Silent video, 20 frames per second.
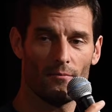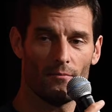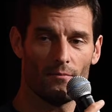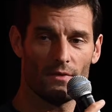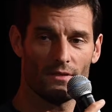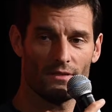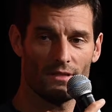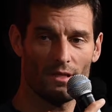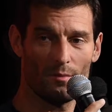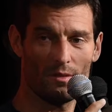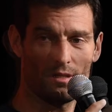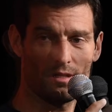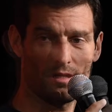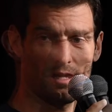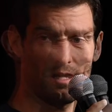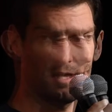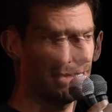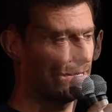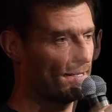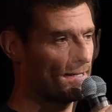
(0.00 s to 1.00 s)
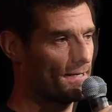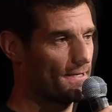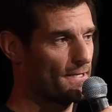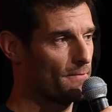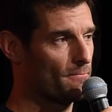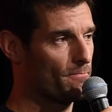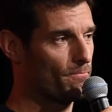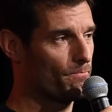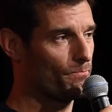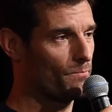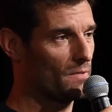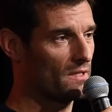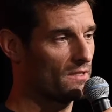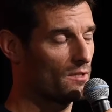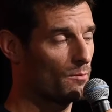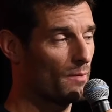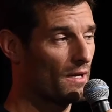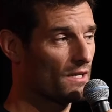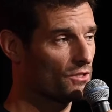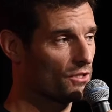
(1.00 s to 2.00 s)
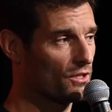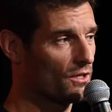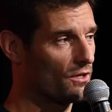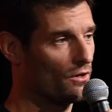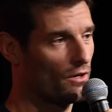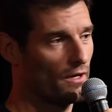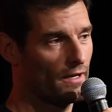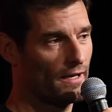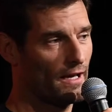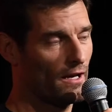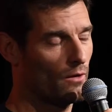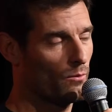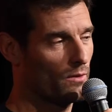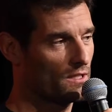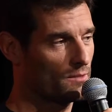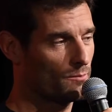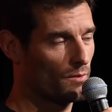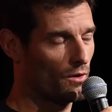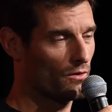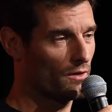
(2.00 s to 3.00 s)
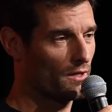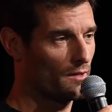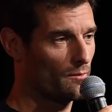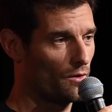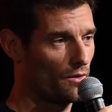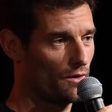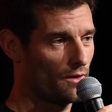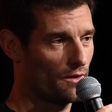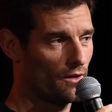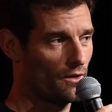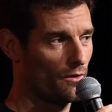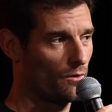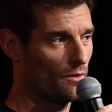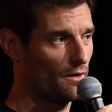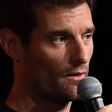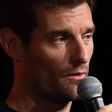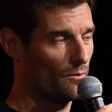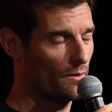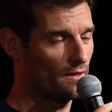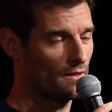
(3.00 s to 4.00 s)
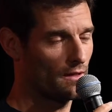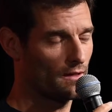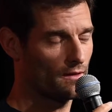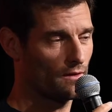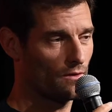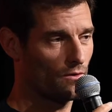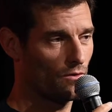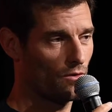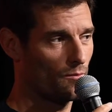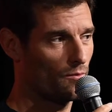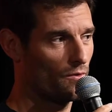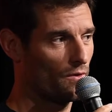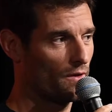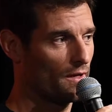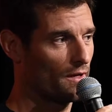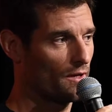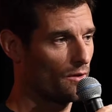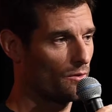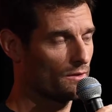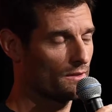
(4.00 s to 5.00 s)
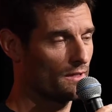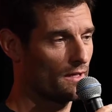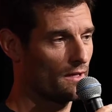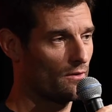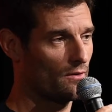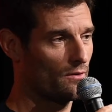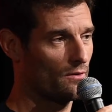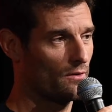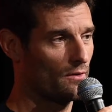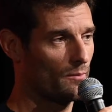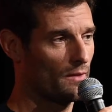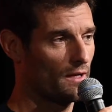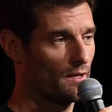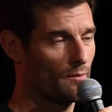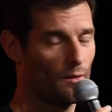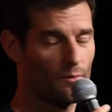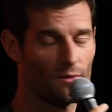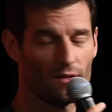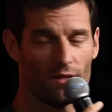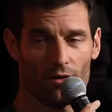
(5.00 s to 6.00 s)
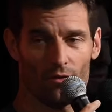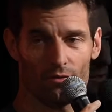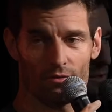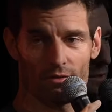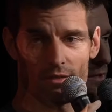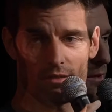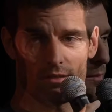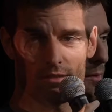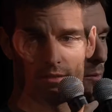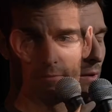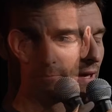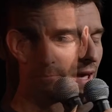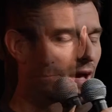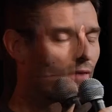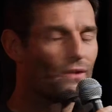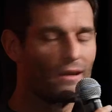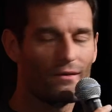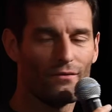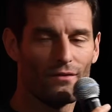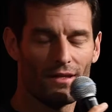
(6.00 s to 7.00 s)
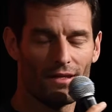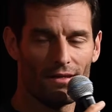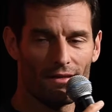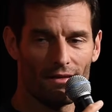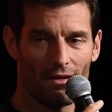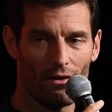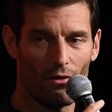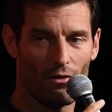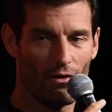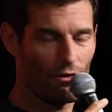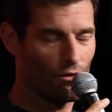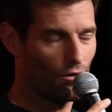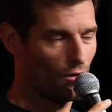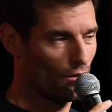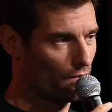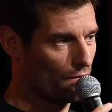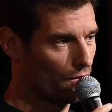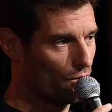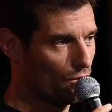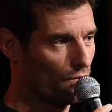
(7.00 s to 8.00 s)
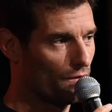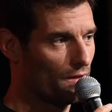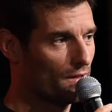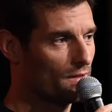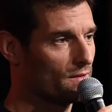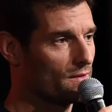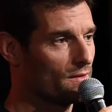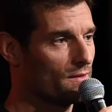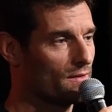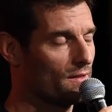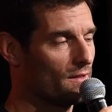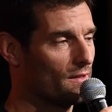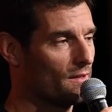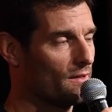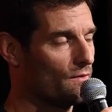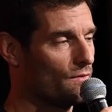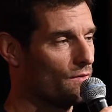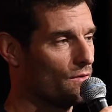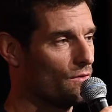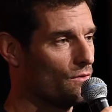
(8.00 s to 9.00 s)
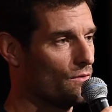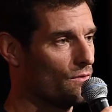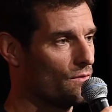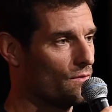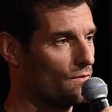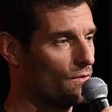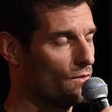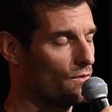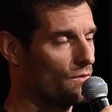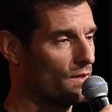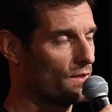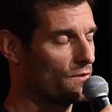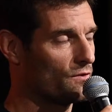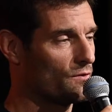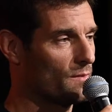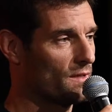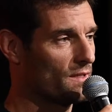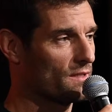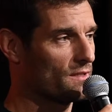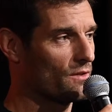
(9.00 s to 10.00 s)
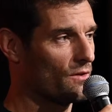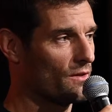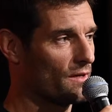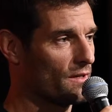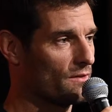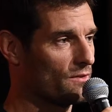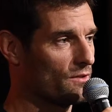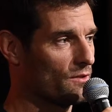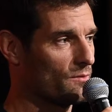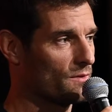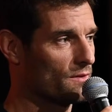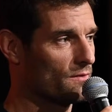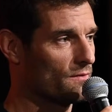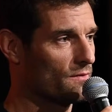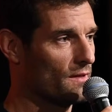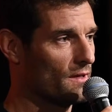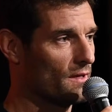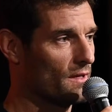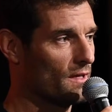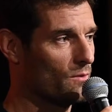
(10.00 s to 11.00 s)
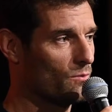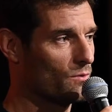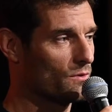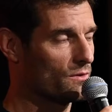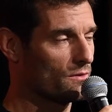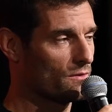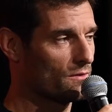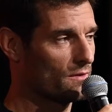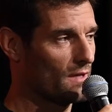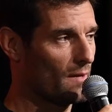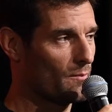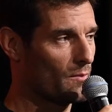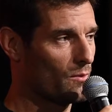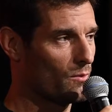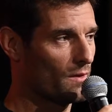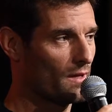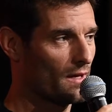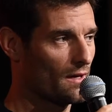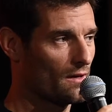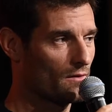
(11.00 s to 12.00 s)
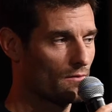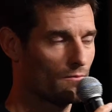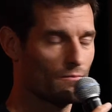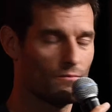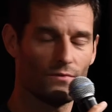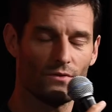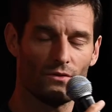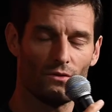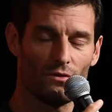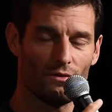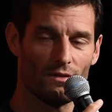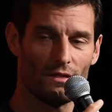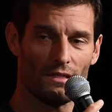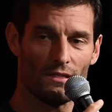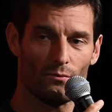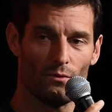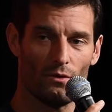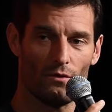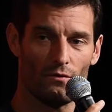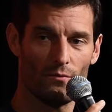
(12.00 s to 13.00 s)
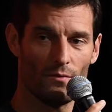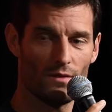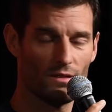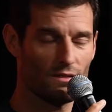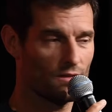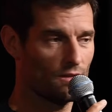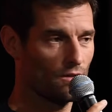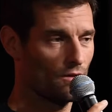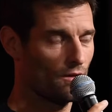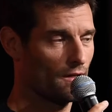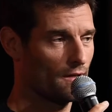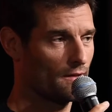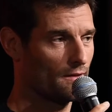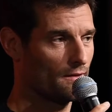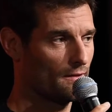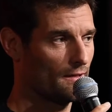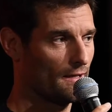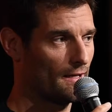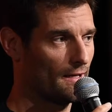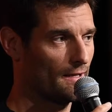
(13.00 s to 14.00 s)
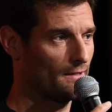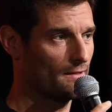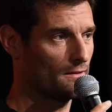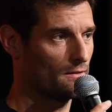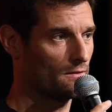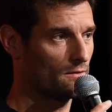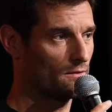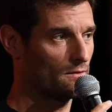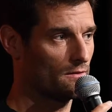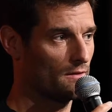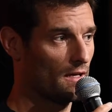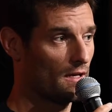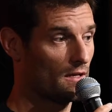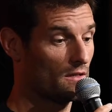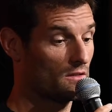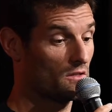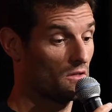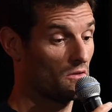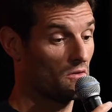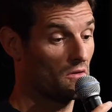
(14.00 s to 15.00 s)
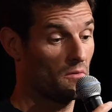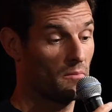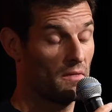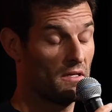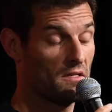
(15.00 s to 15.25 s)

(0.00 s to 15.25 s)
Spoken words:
Seb in the game. But Sebastian and I now, we spoke in Monaco. I went down to the Grand Prix and I was there and I met him up in the hotel. We covered everything, and I got a few of his, a few things from his side in terms of, he wasn't happy with how certain things were from his side, and so